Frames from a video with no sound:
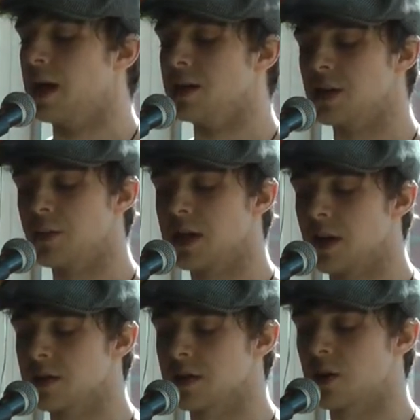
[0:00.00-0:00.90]
Is it
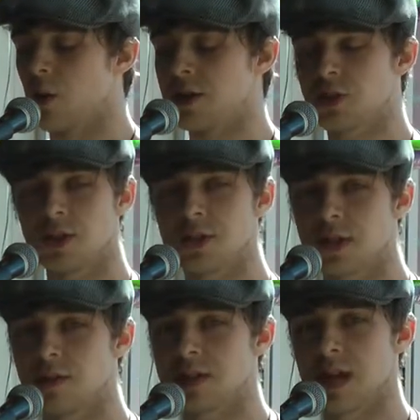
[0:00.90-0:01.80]
because the questions
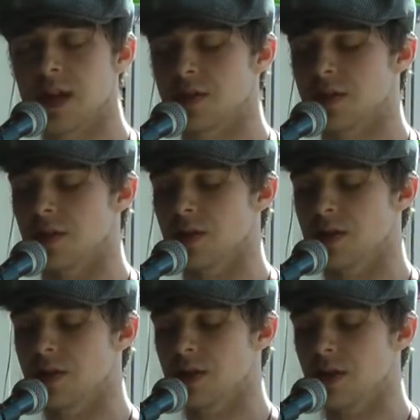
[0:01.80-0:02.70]
give us
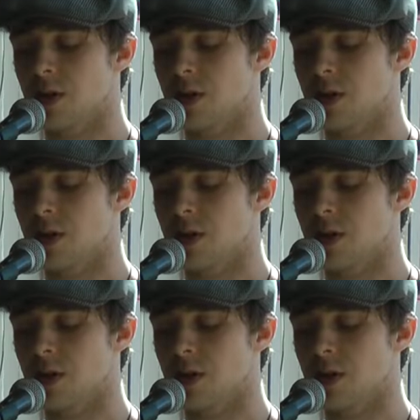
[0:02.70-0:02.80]
answers?